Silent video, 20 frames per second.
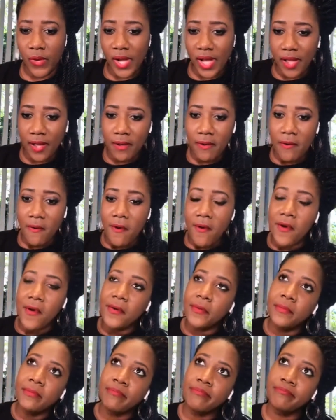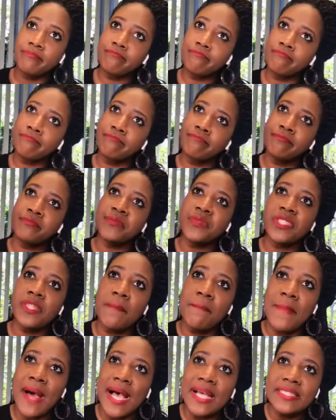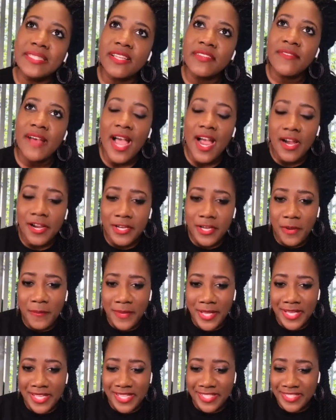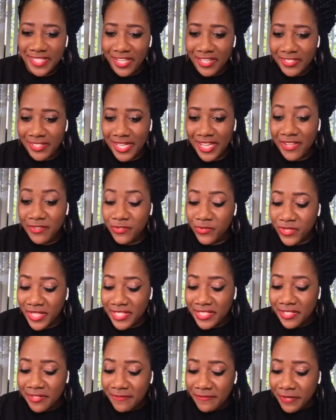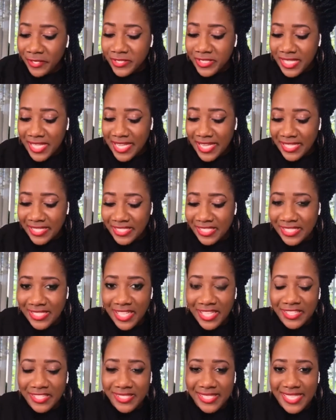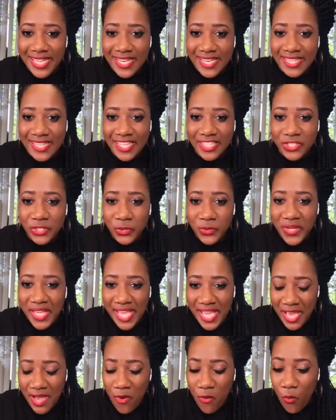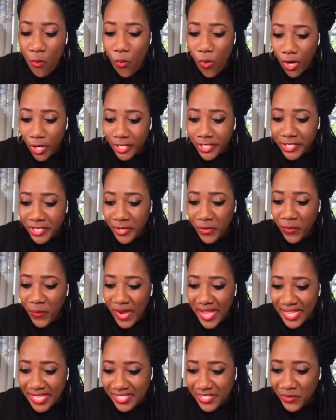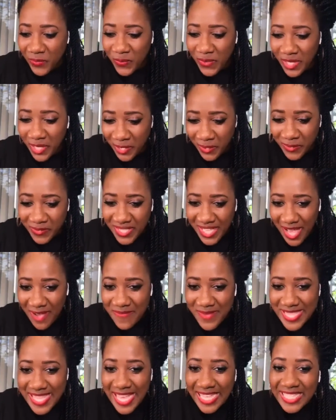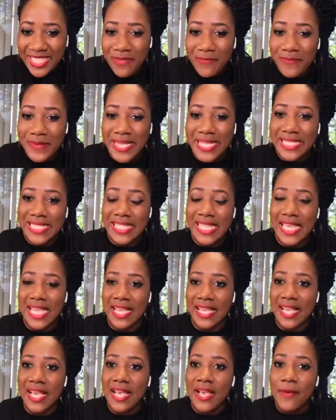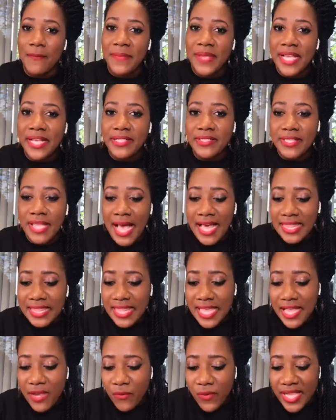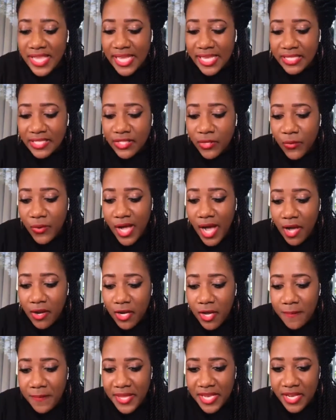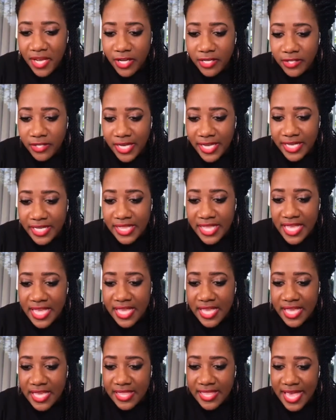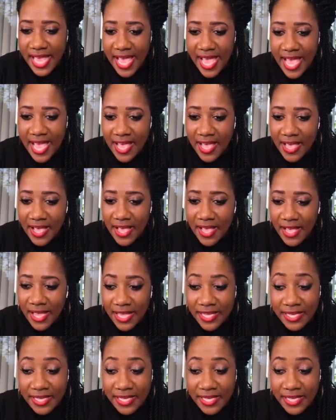Okay. The mindset of hiring your money is the first thing is just understanding that you can't work your way to wealth. I mean, that's the biggest thing, because I think we get so caught up in thinking that.